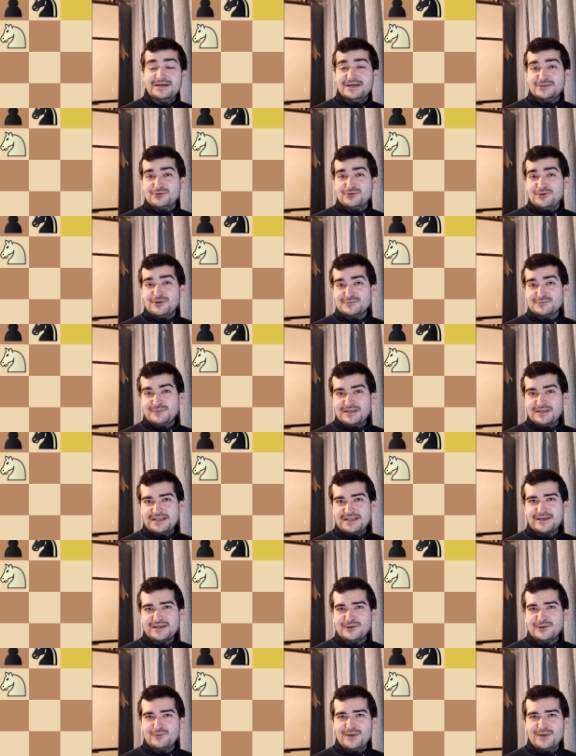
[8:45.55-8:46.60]
A truly
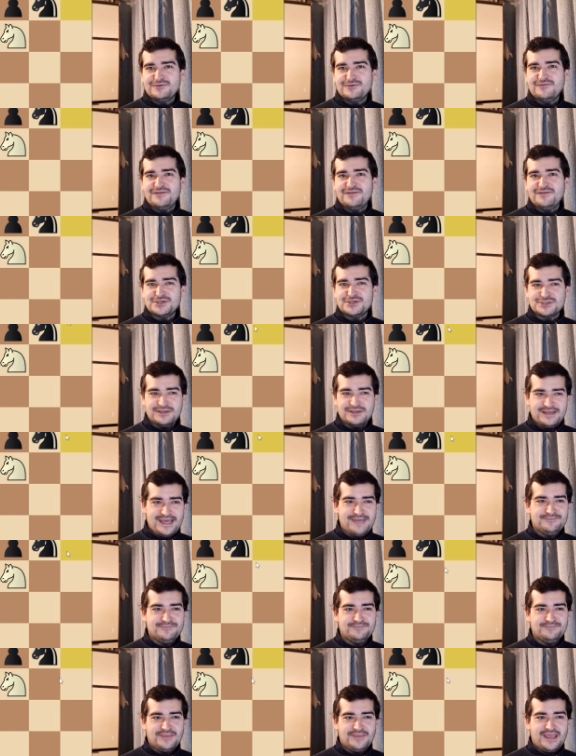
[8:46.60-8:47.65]
spectacular way to finish the
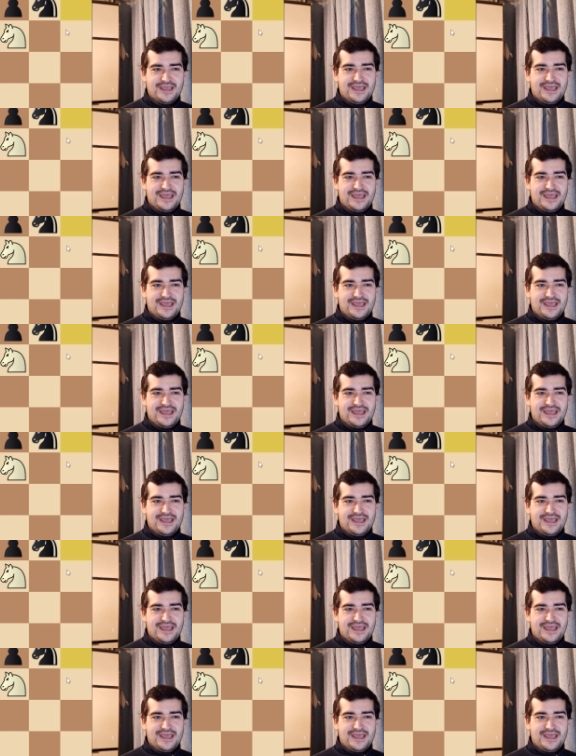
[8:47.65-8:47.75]
game.